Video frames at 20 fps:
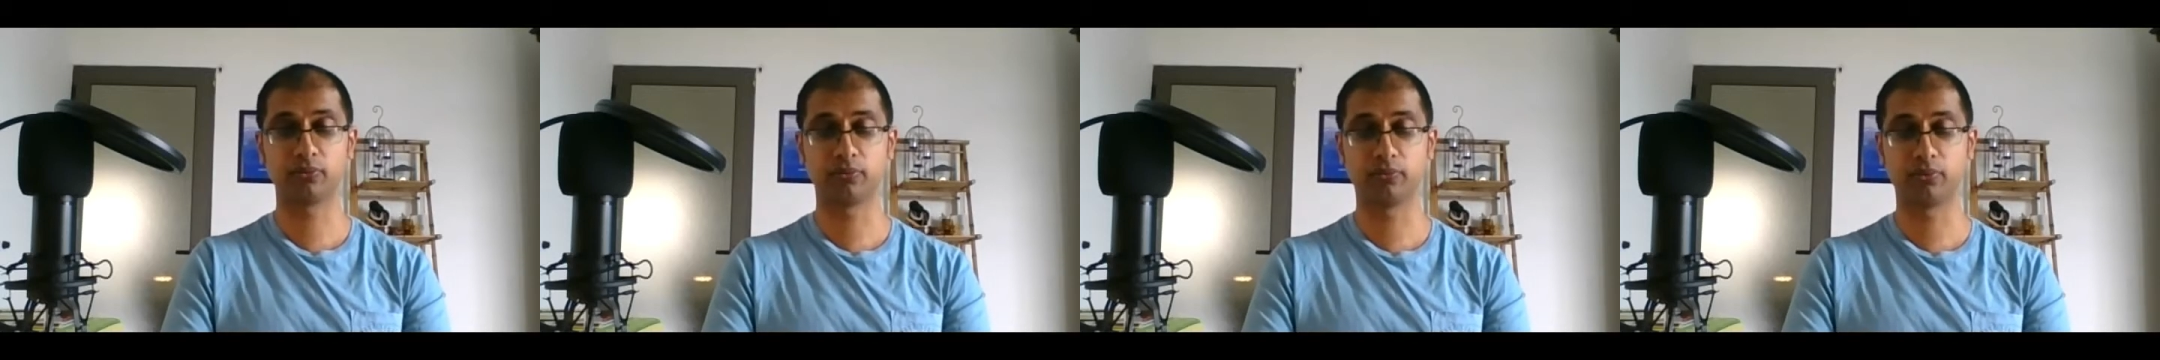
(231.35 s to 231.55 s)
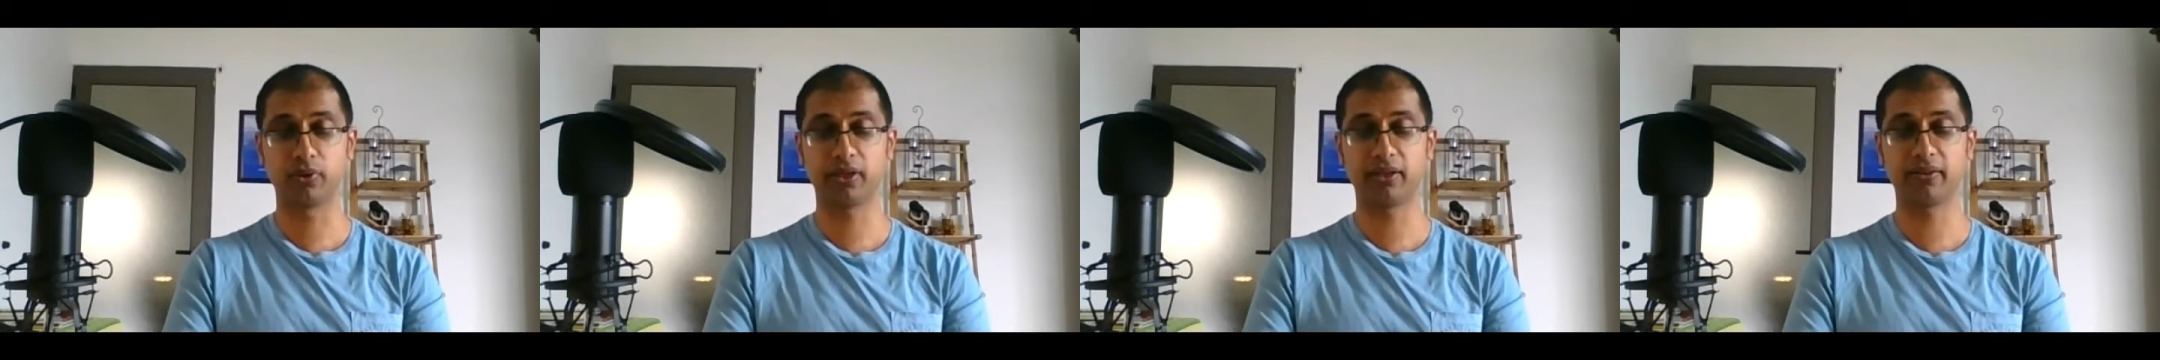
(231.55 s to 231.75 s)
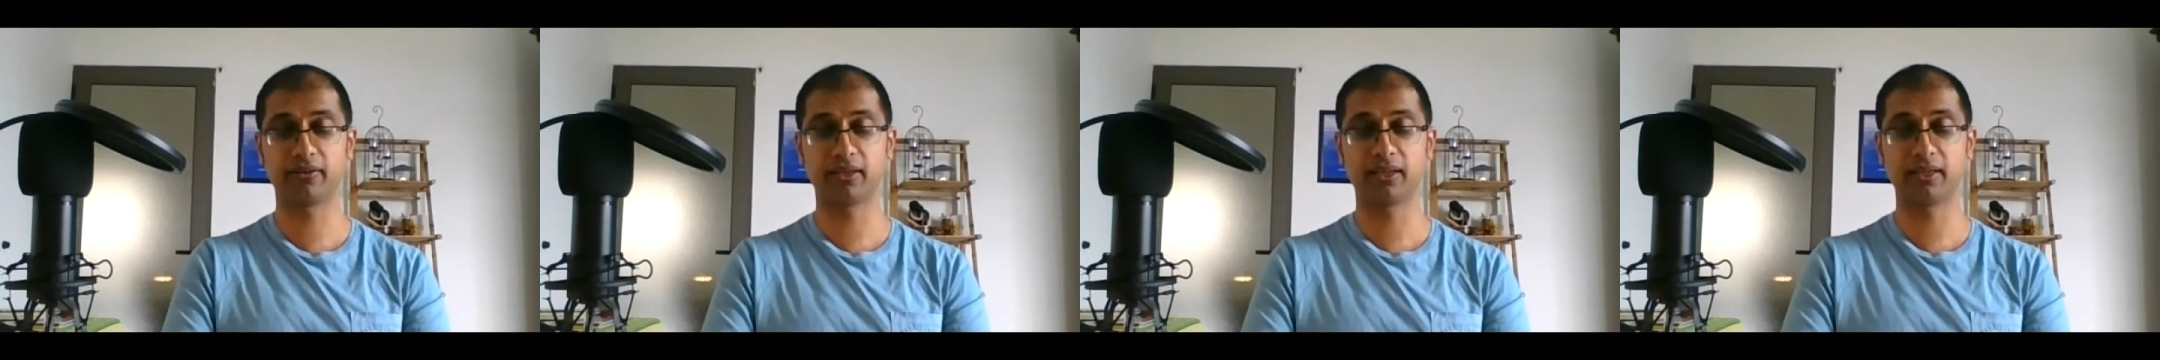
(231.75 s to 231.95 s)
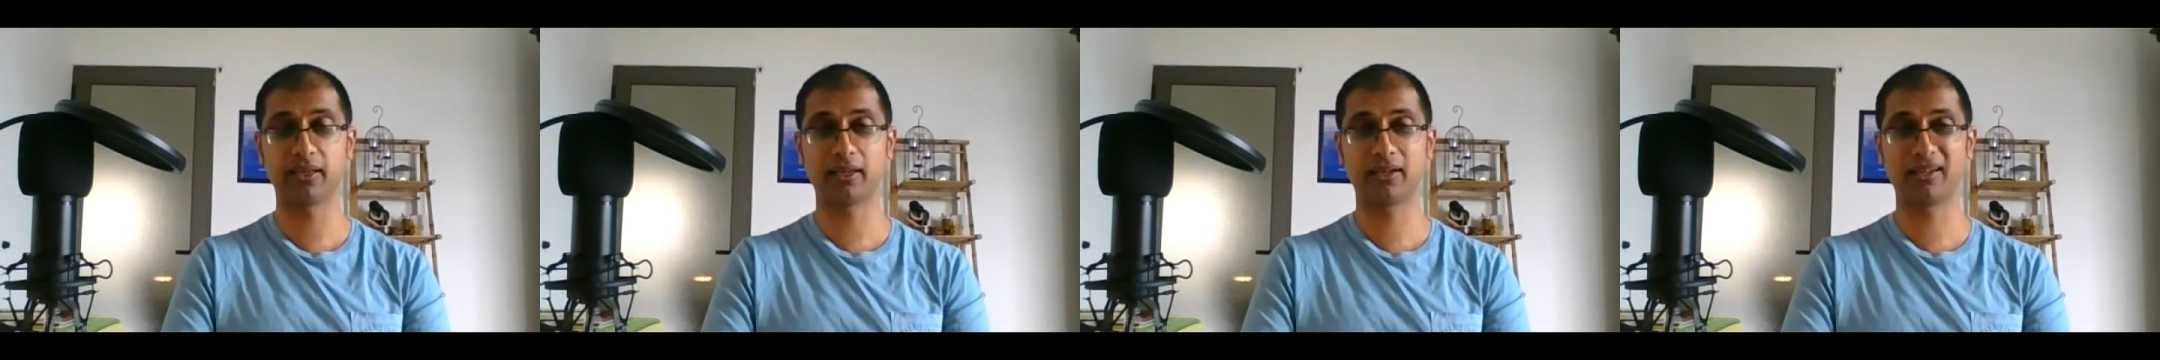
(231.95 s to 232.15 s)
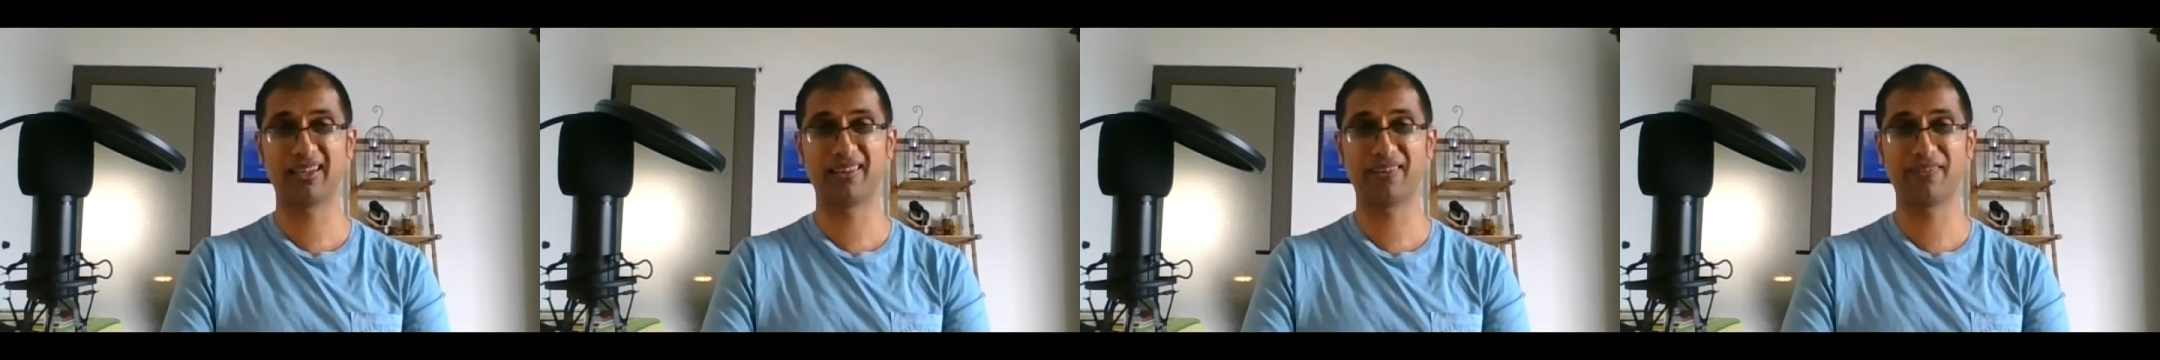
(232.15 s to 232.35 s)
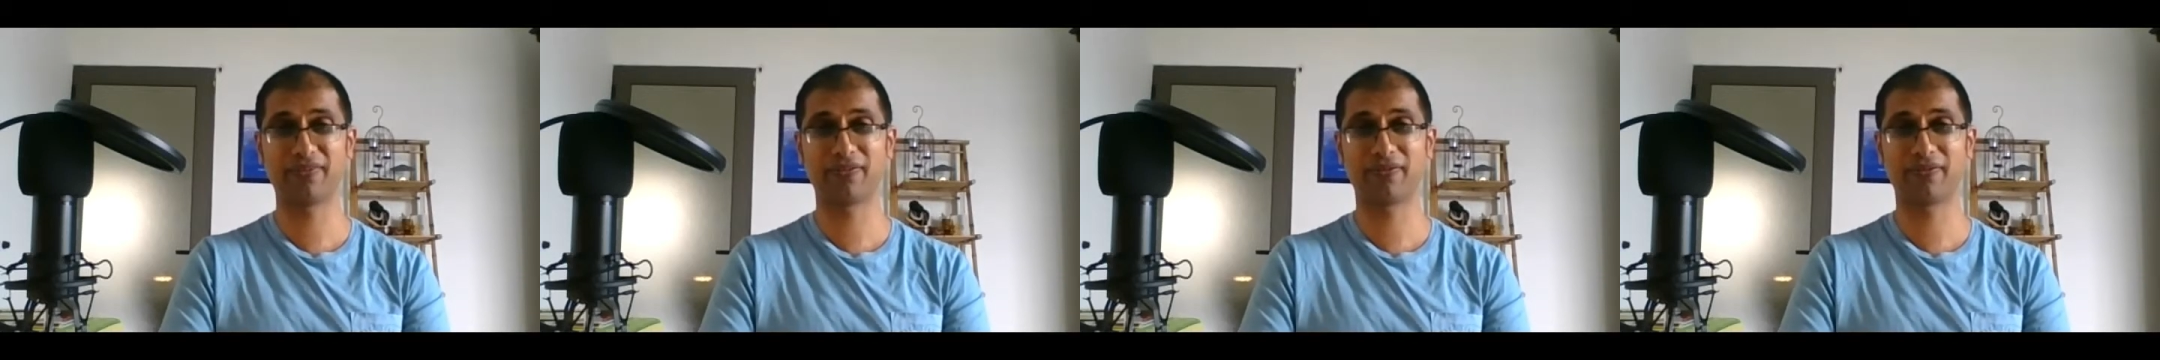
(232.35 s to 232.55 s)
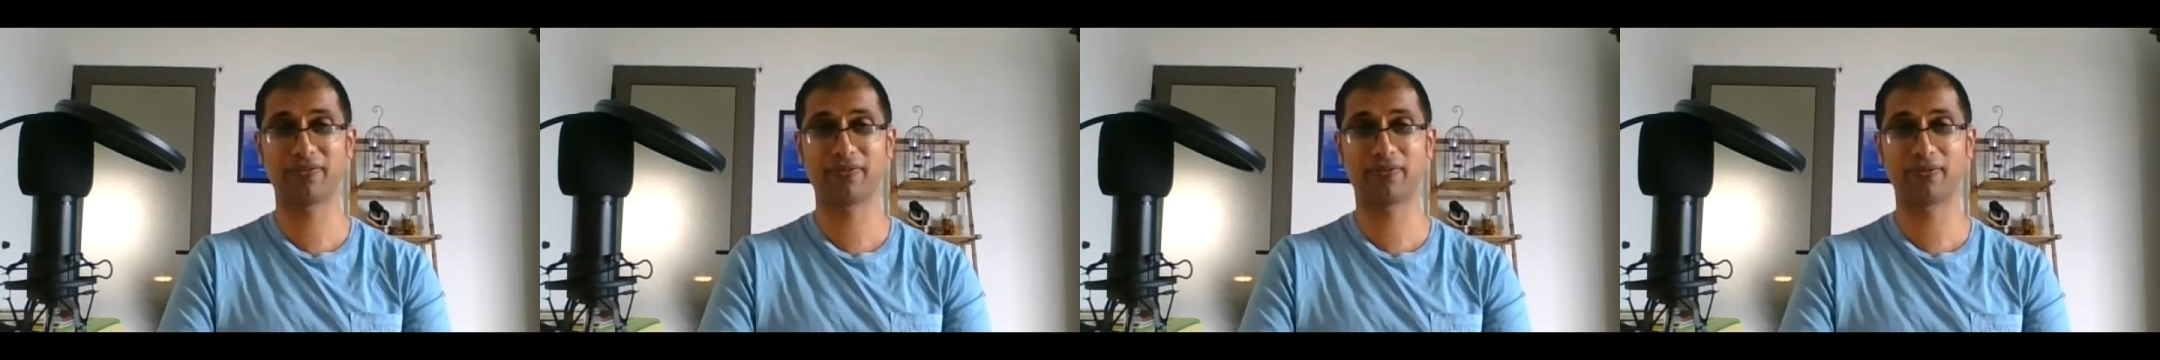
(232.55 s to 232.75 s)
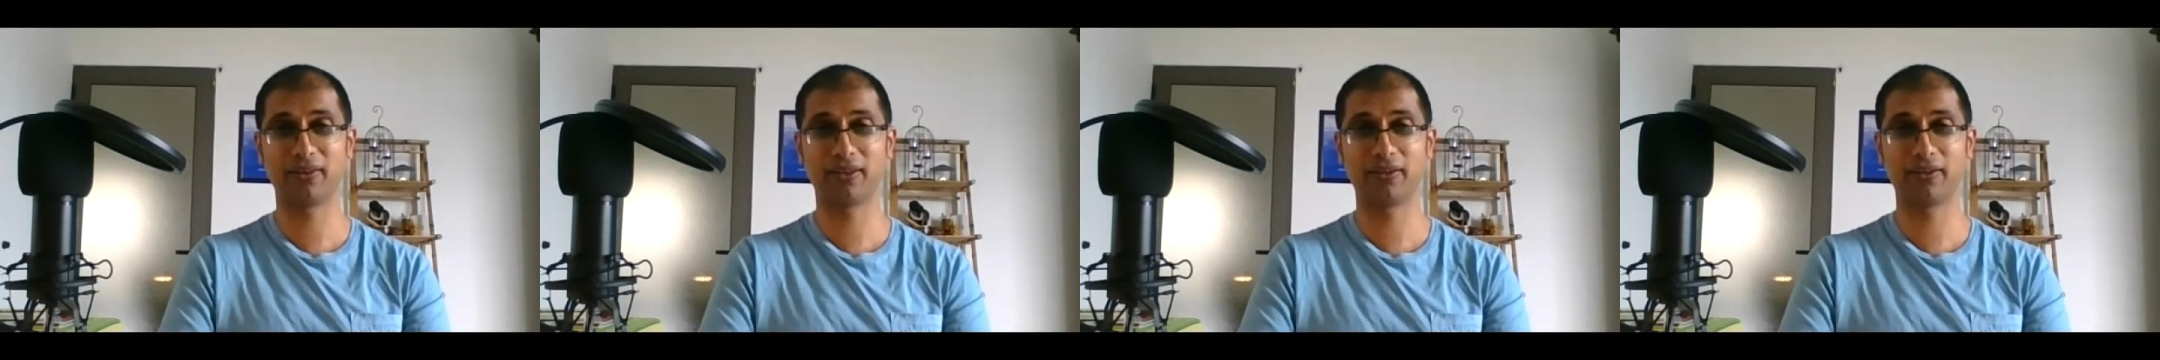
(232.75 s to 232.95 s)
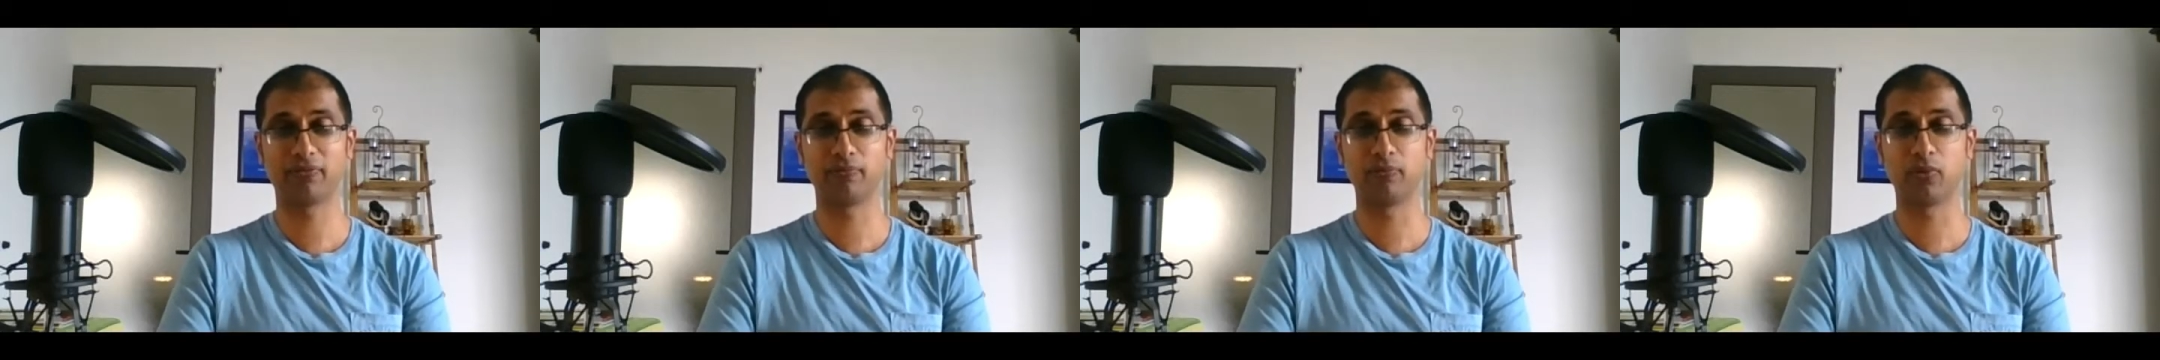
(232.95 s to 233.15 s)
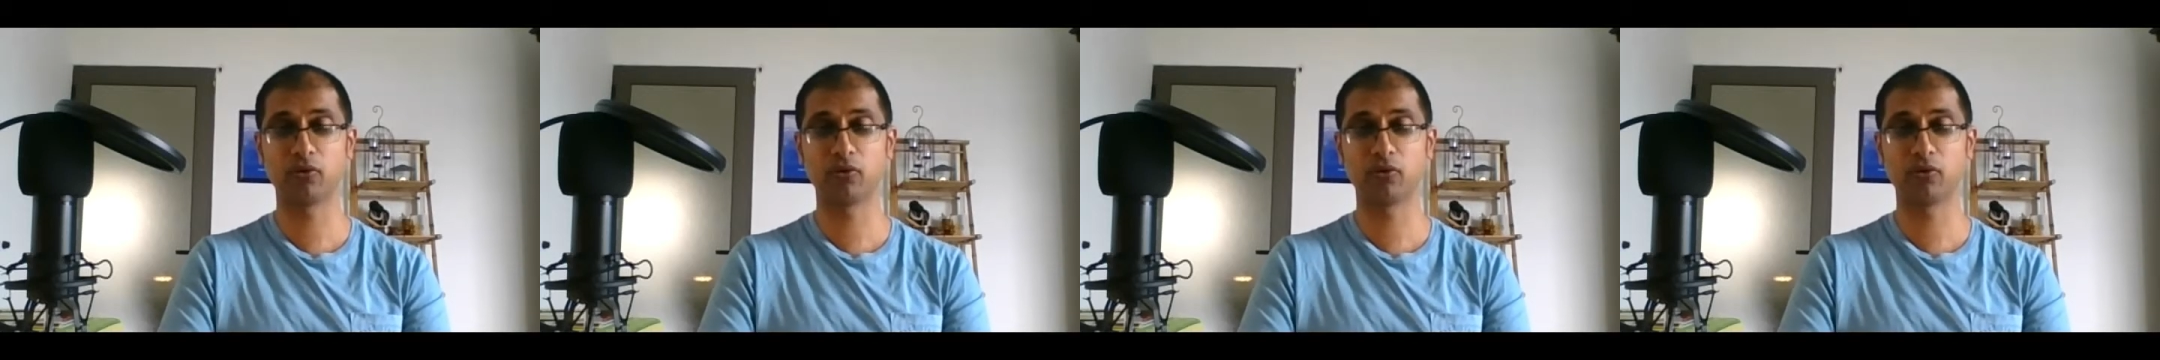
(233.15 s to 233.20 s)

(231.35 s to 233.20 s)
breathe in and lift